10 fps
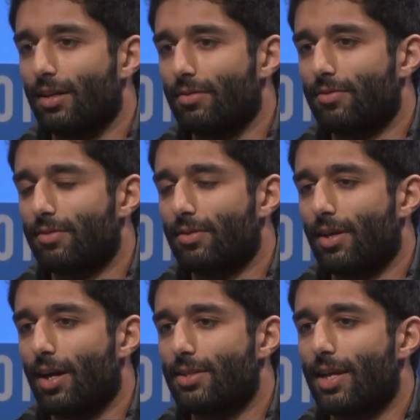of
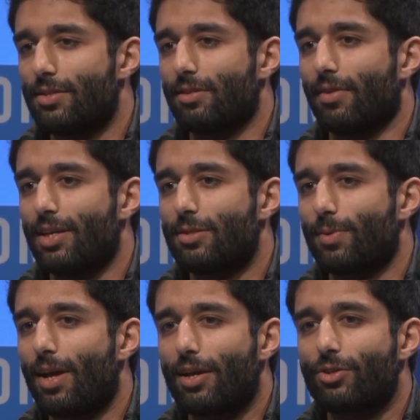a TENS
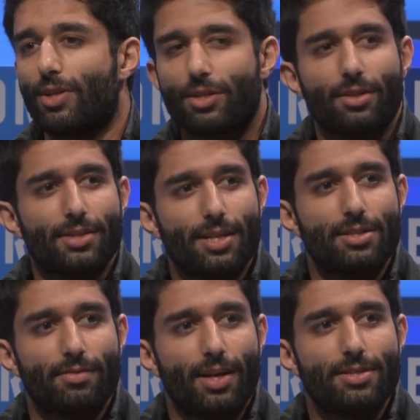device, but not a traditional
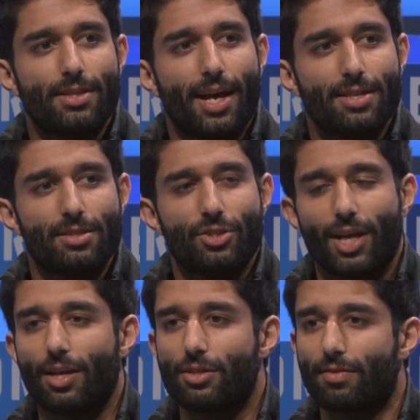TENS device that hasn't
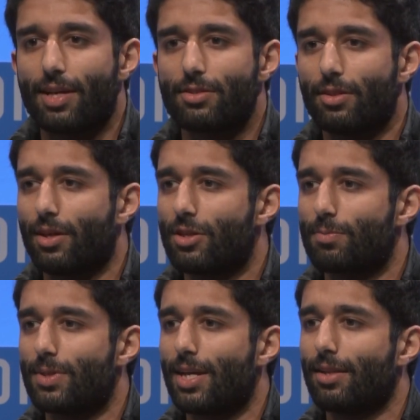changed the last 30
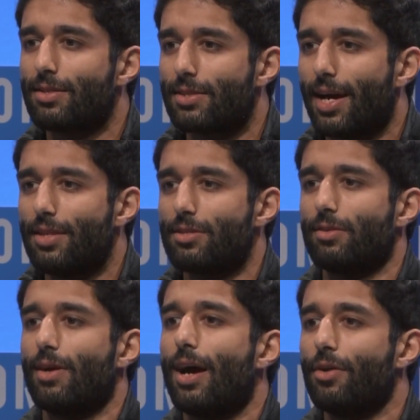years, but taking the science
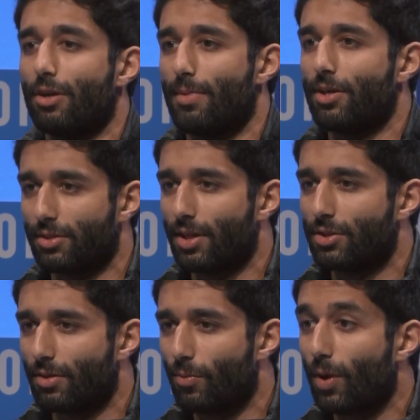around
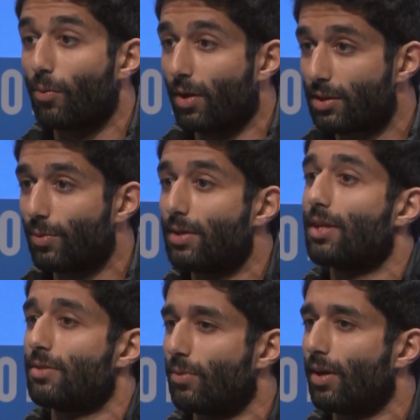neuromodulation, what works, what
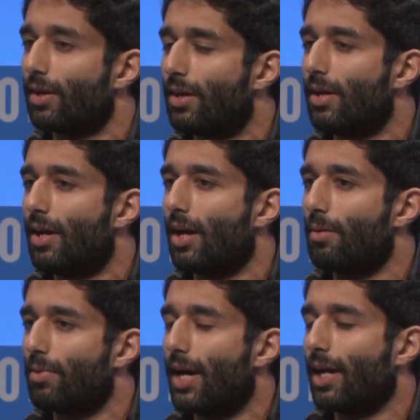doesn't work,
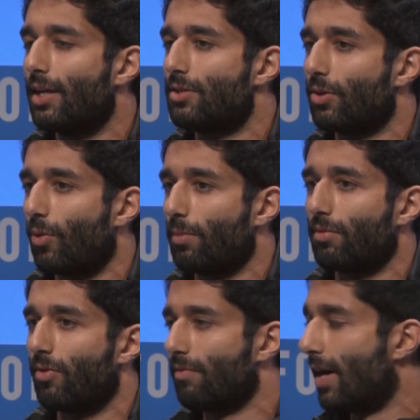and applying it into a
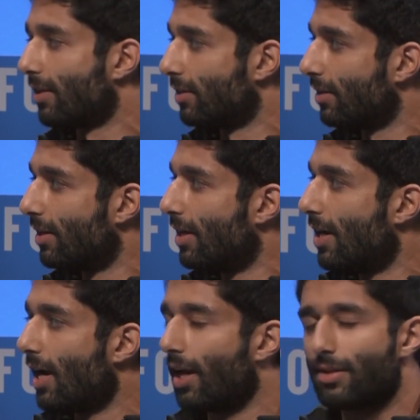wearable form factor.
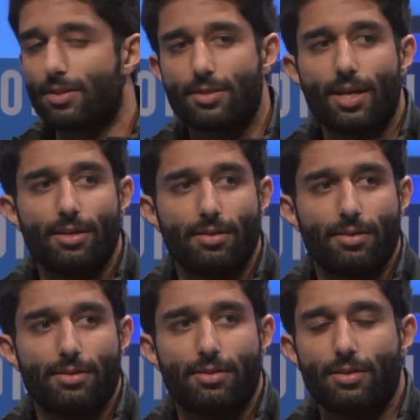And it's designed
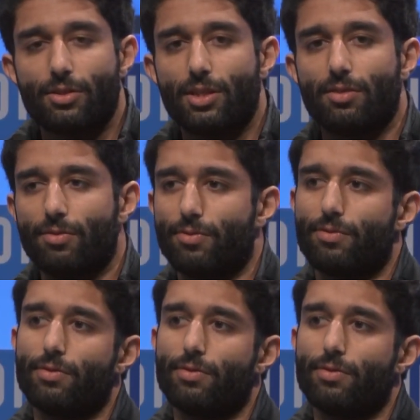to achieve,